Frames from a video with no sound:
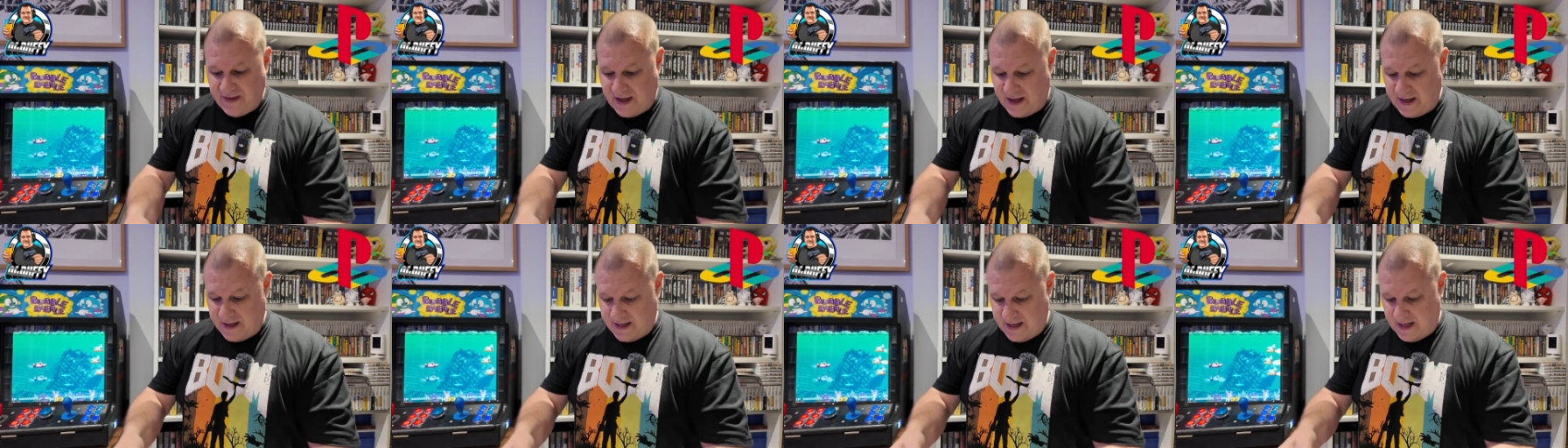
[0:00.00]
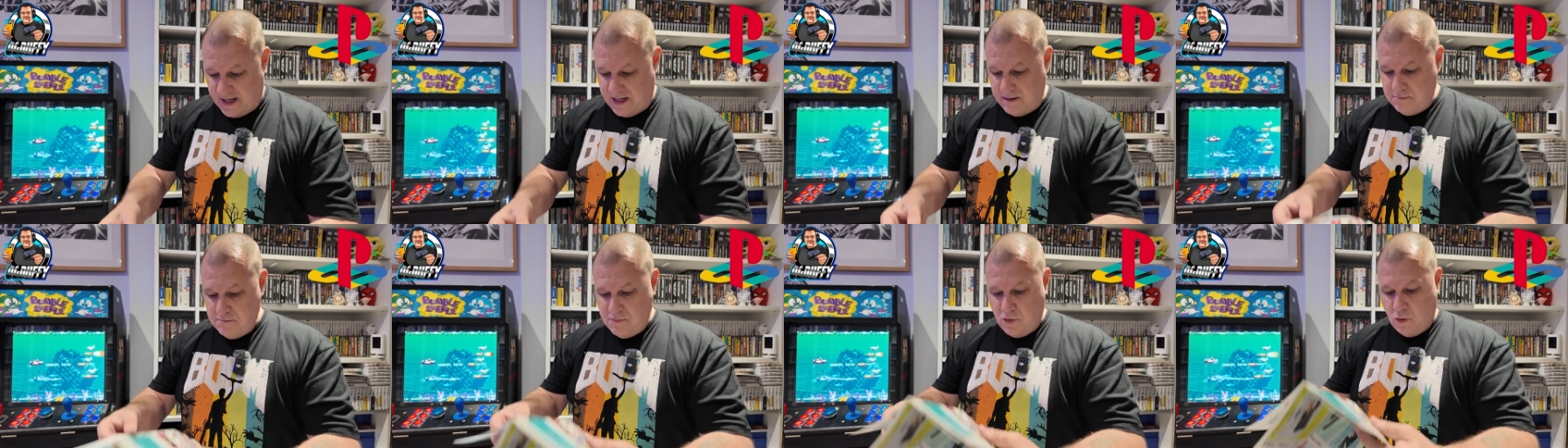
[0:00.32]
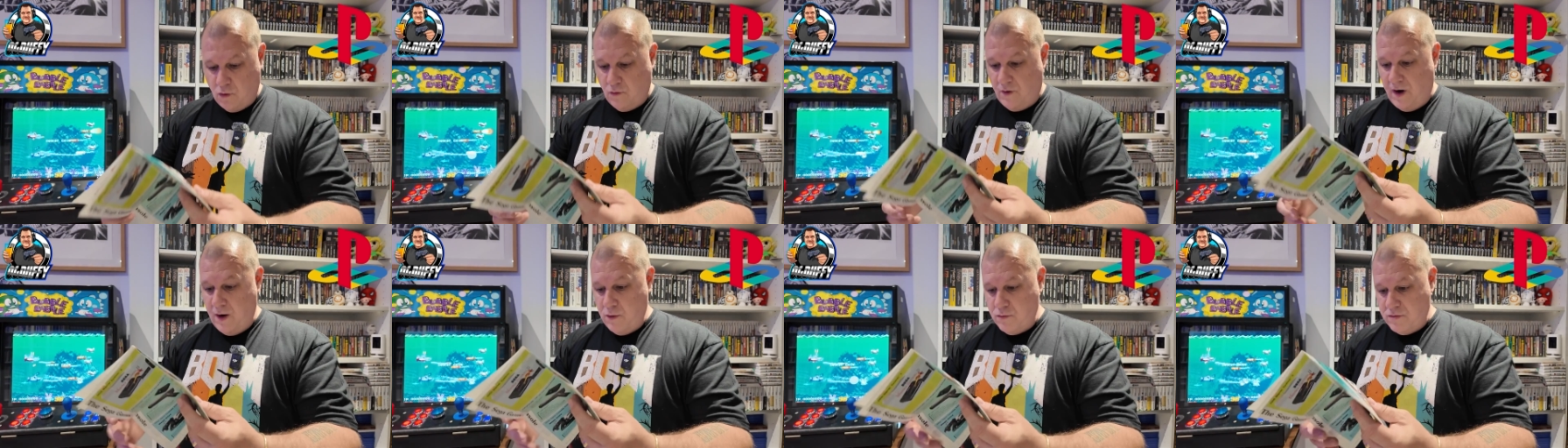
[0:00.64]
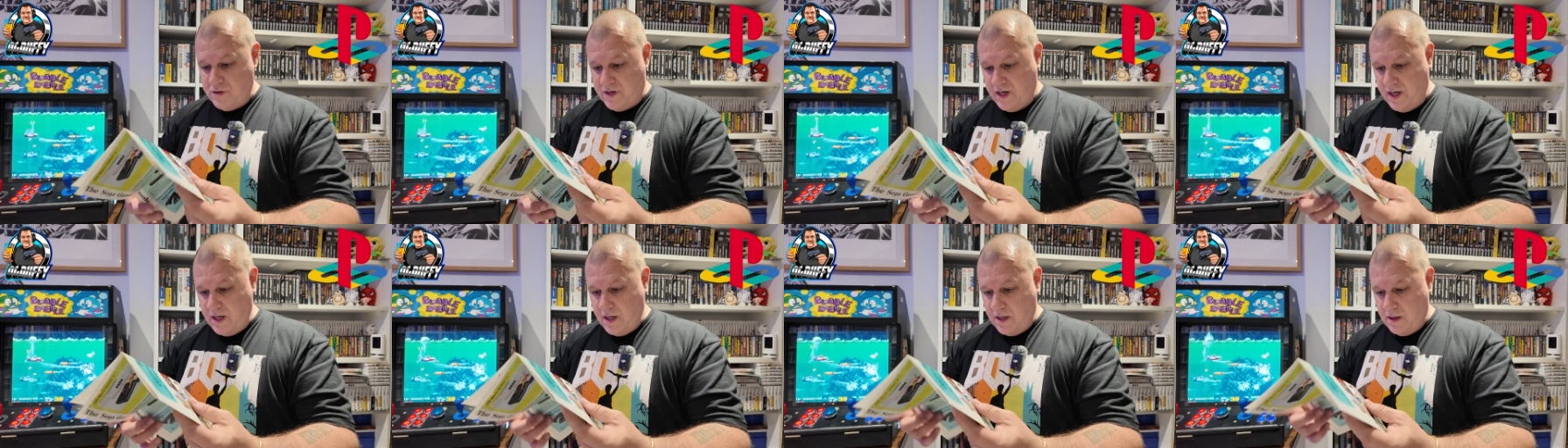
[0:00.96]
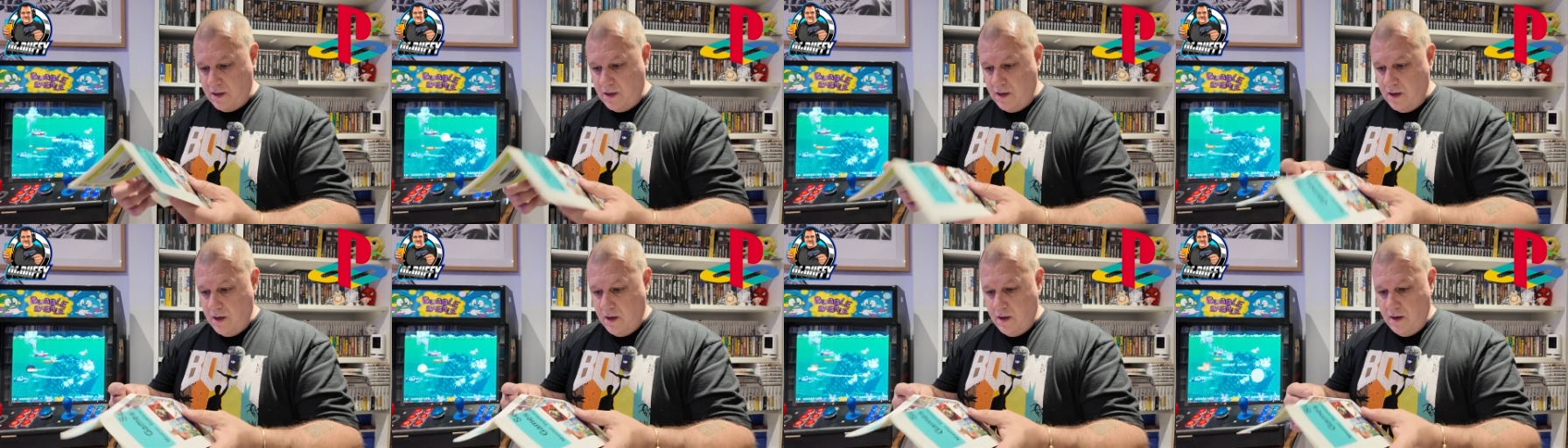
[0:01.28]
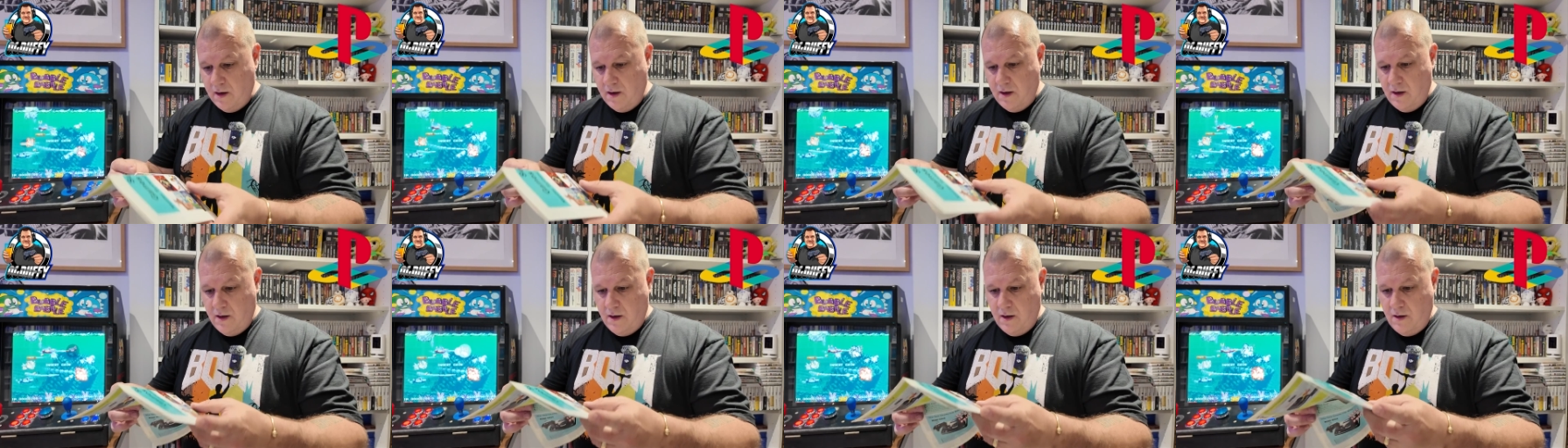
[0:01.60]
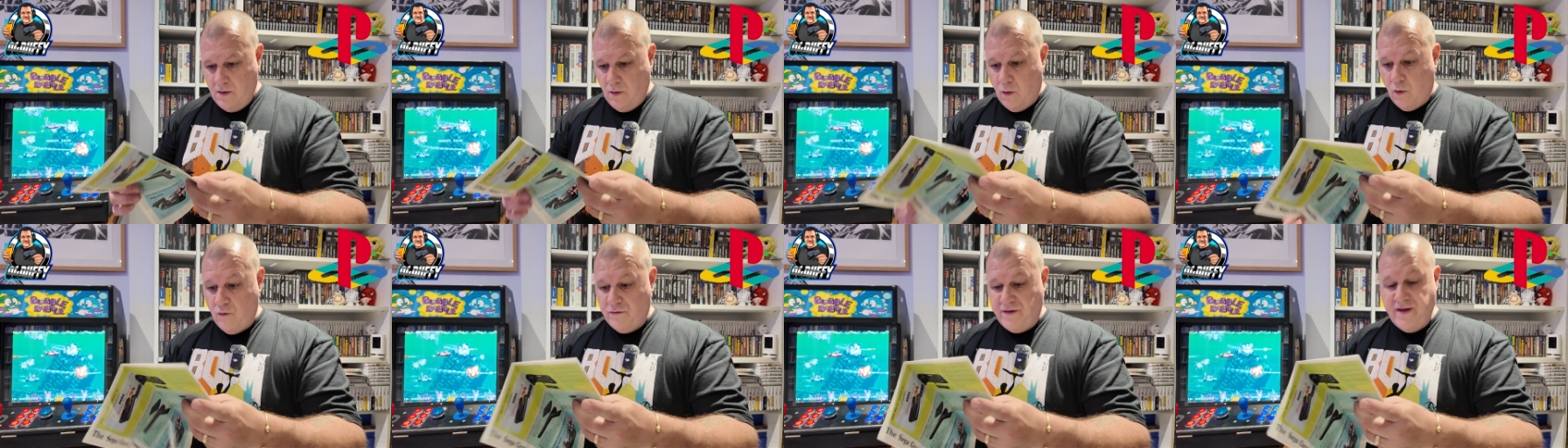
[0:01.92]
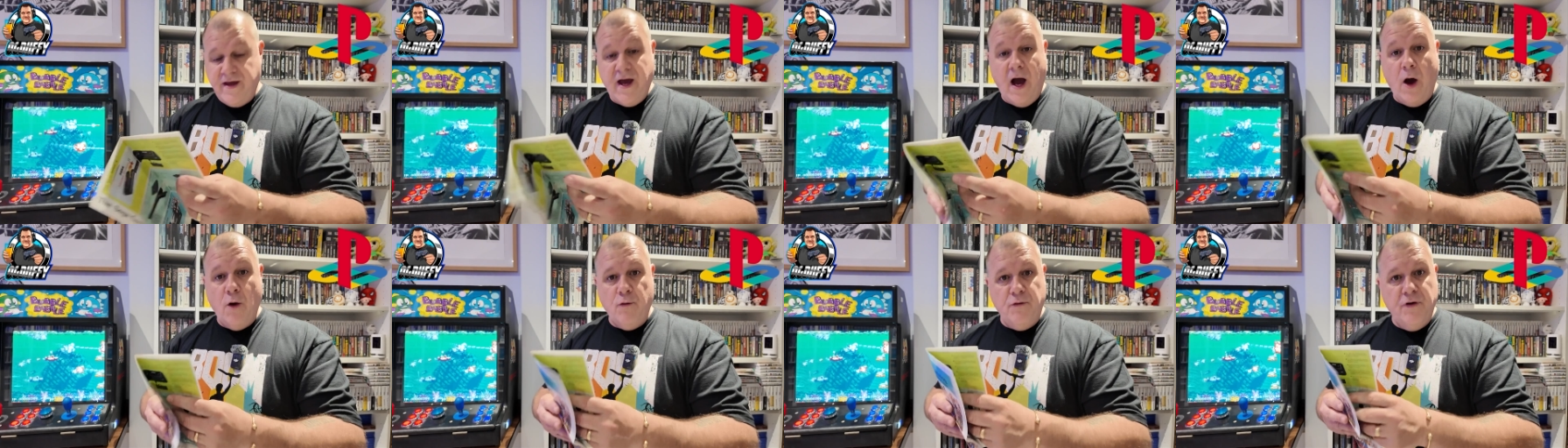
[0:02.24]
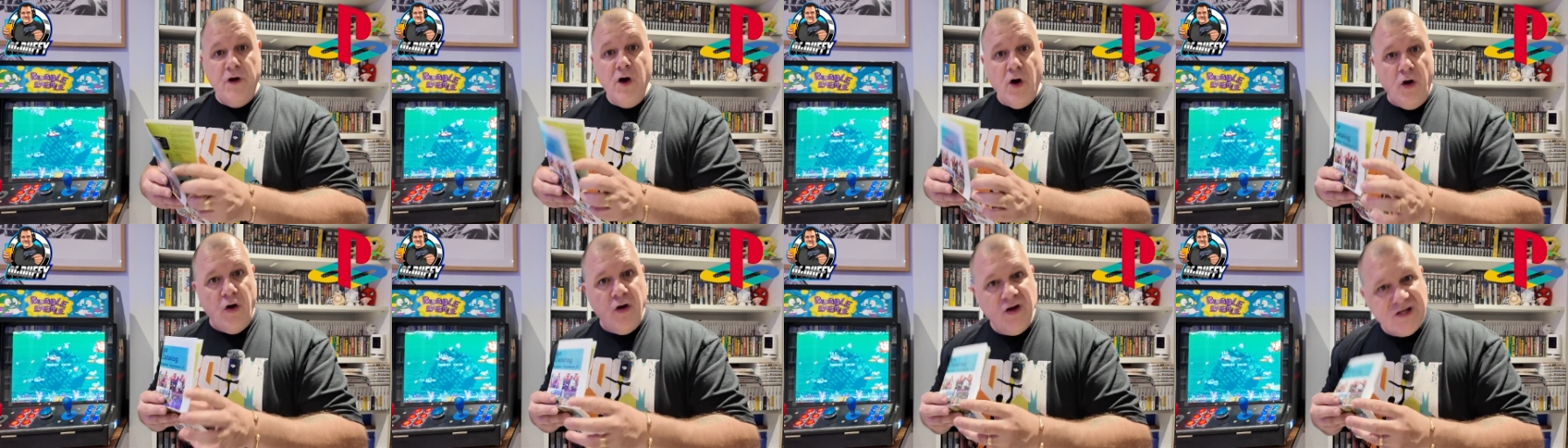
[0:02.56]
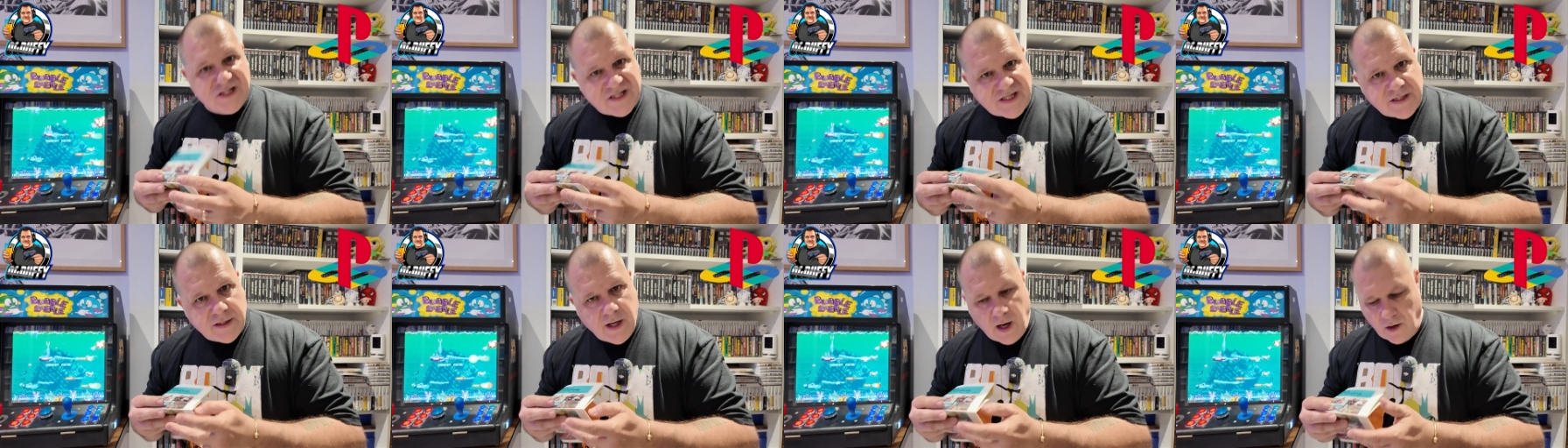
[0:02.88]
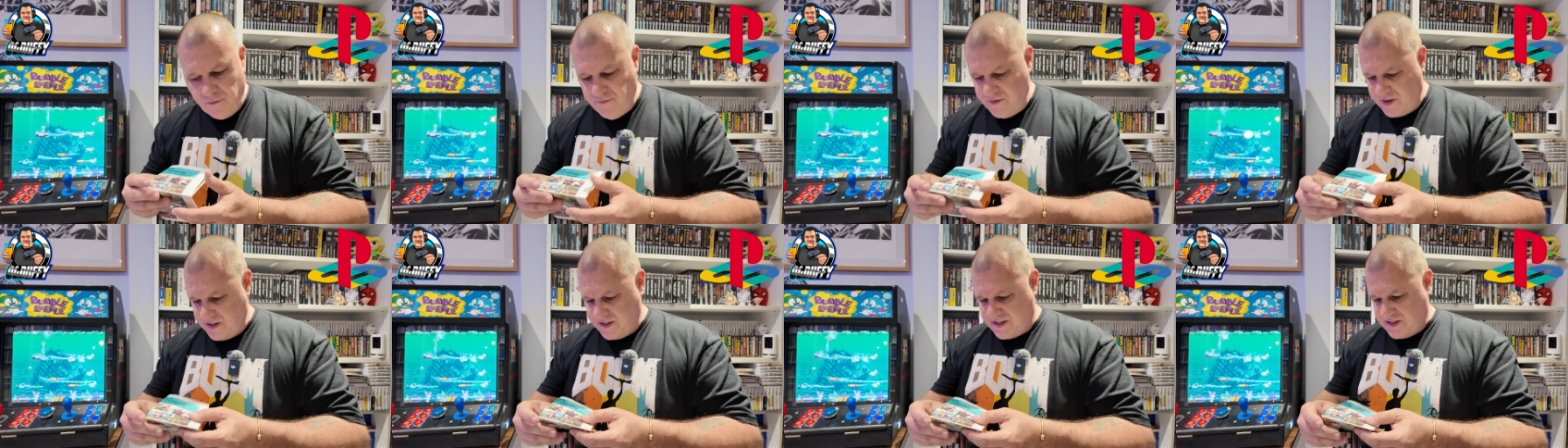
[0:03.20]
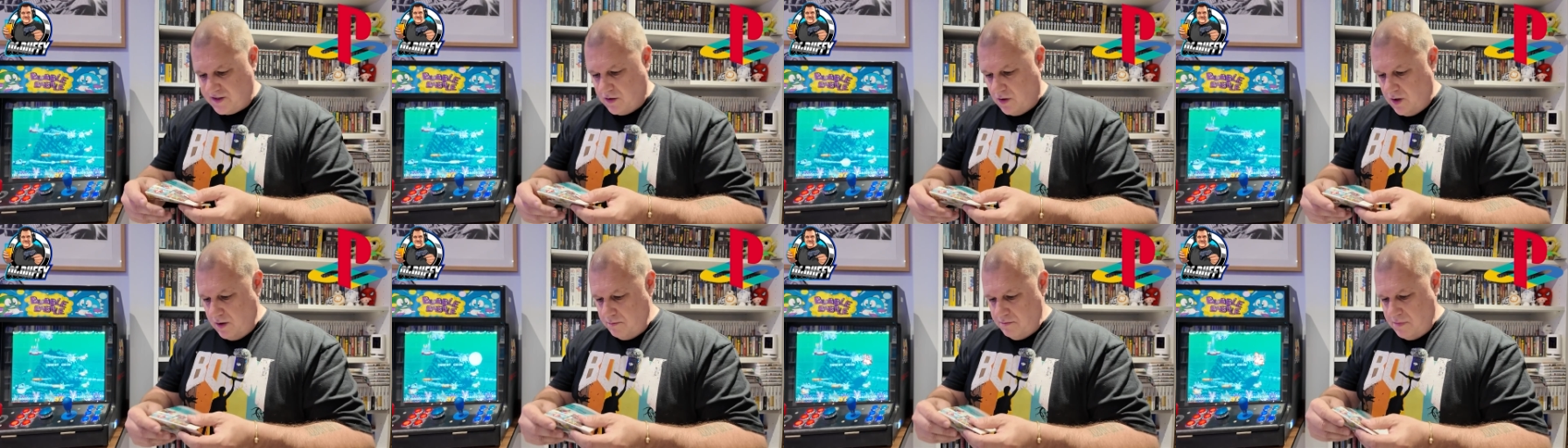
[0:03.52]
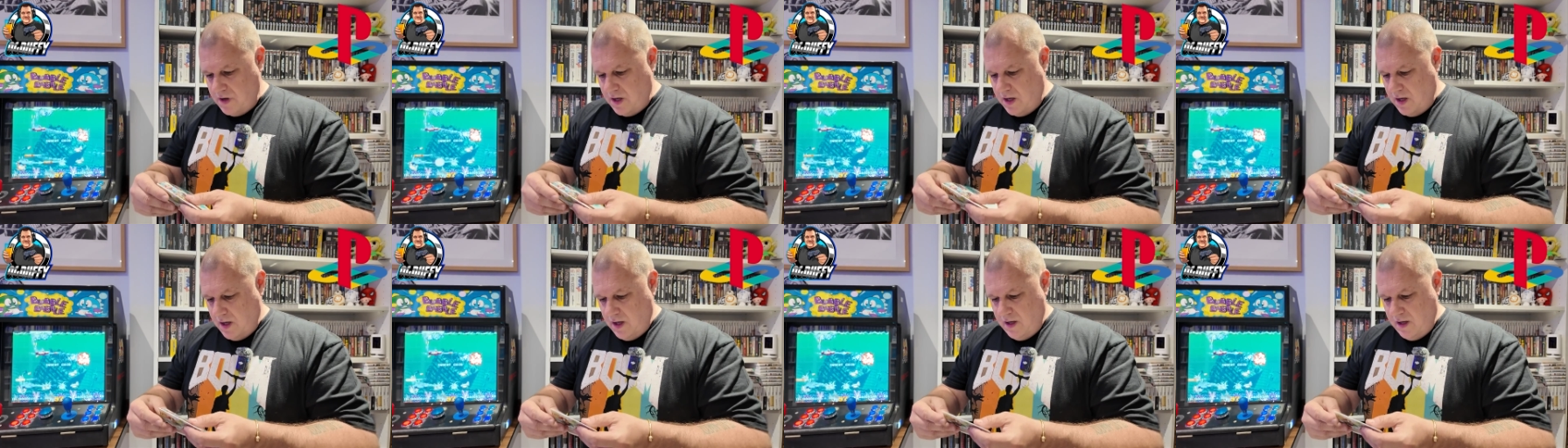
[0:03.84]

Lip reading: that game or owned it, or the owners over the time,